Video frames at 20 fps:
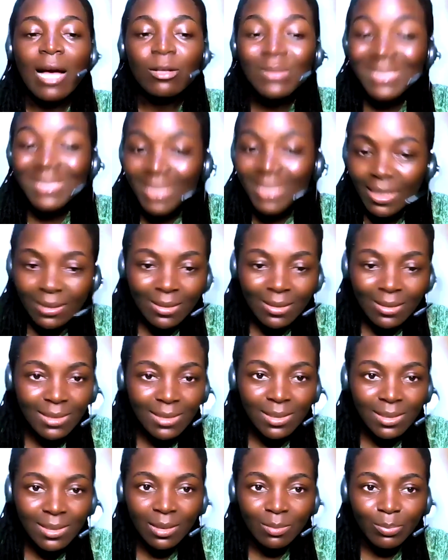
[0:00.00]
I'll take
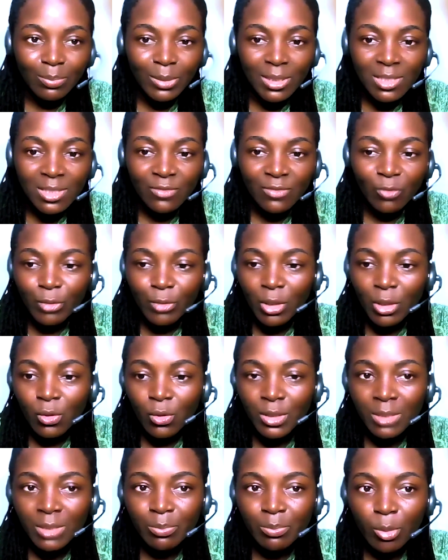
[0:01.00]
that again, please, for
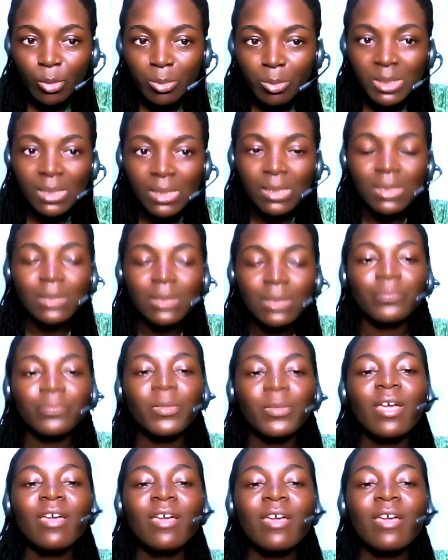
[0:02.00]
recording purposes.